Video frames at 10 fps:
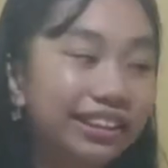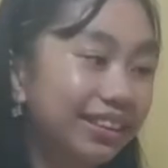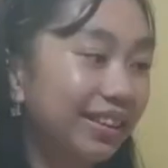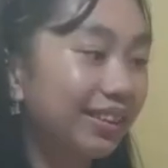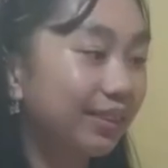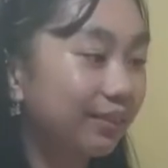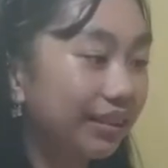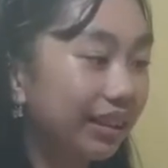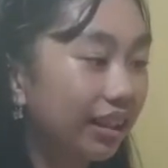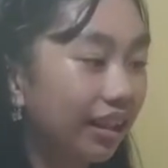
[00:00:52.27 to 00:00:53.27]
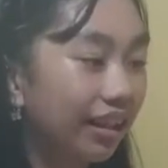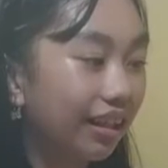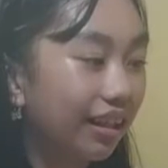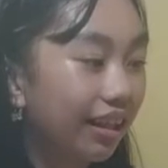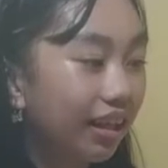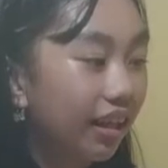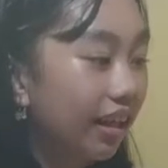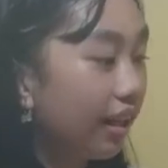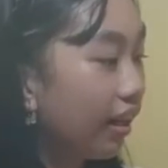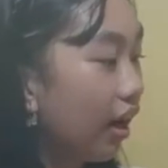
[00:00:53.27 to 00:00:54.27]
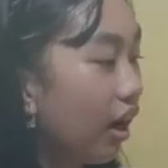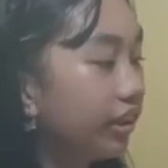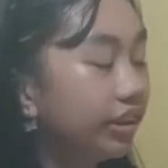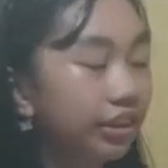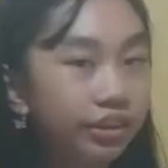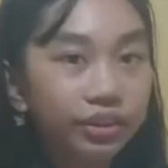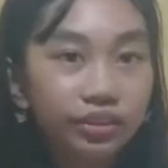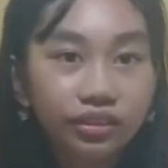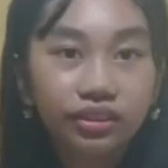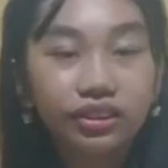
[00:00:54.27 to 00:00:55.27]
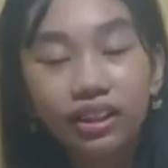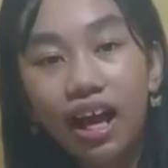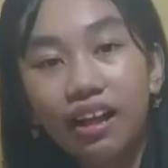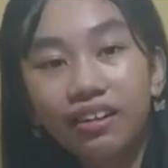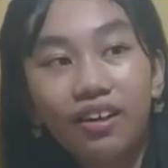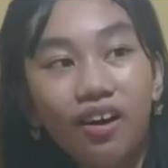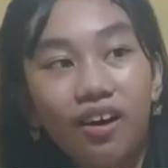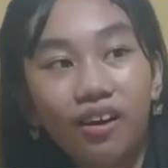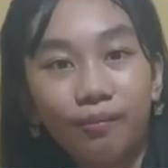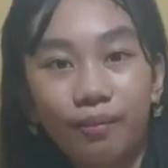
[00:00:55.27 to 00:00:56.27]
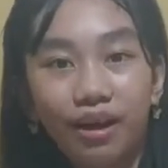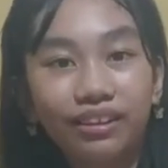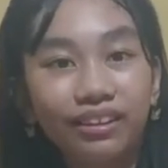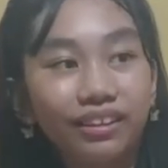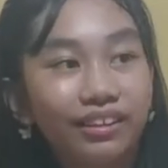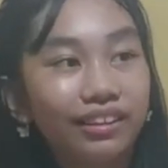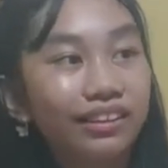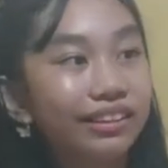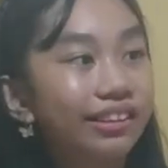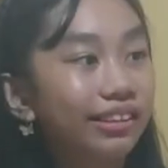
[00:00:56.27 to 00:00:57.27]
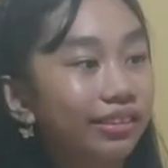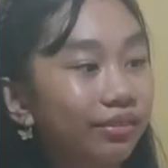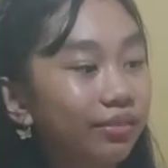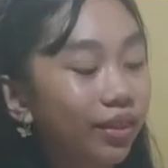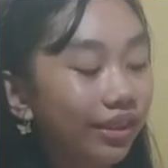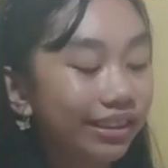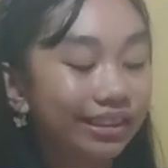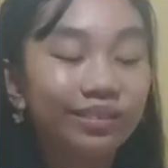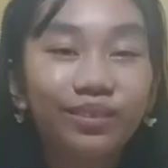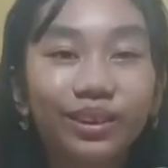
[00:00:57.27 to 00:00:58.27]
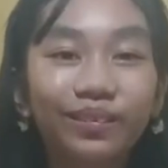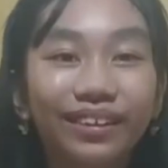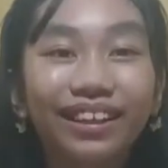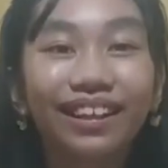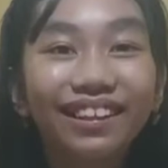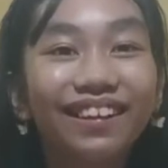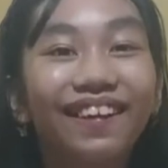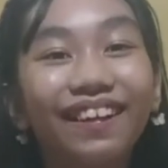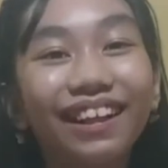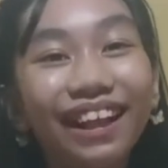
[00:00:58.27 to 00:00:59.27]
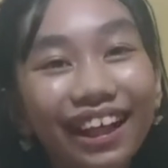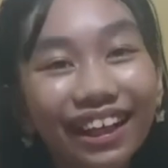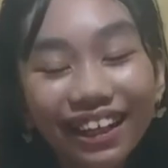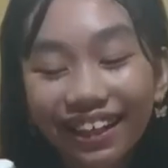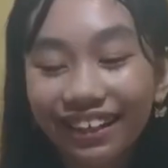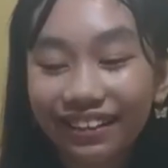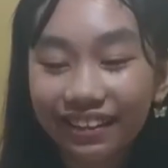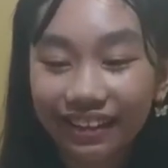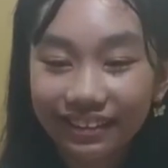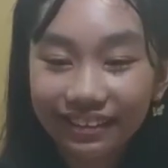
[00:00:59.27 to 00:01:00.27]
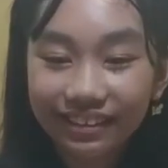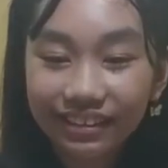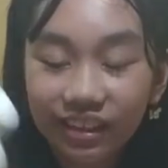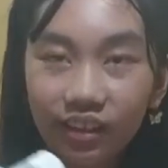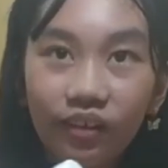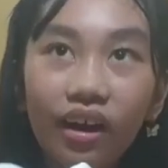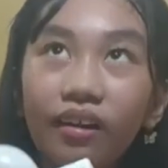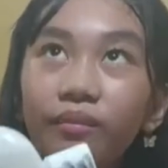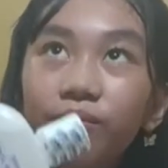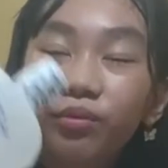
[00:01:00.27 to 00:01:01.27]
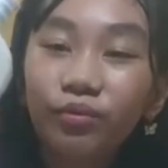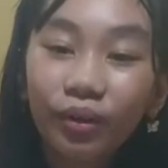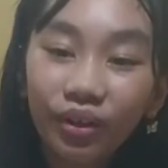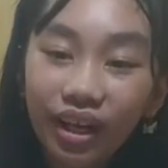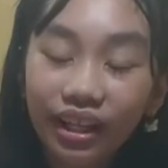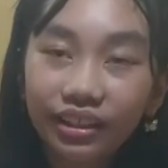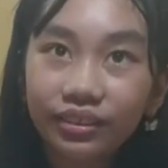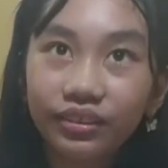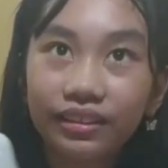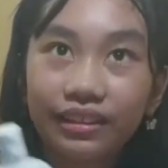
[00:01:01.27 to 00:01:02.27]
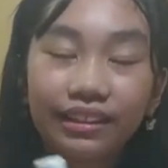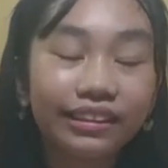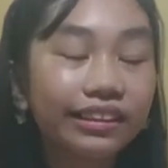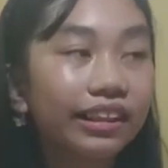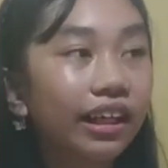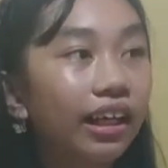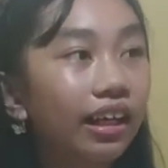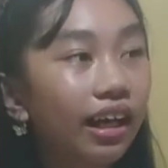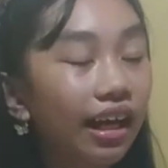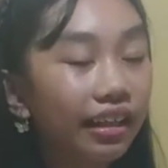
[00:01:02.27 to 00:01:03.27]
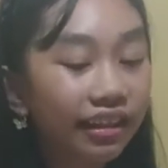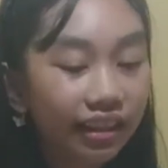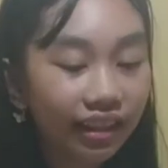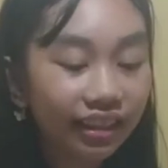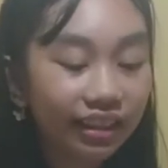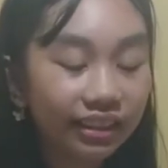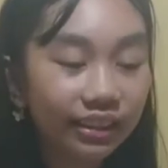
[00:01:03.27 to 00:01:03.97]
start with the unused alcohol bottle. So of course it's filled with alcohol. Okay, so before I do this, I think it's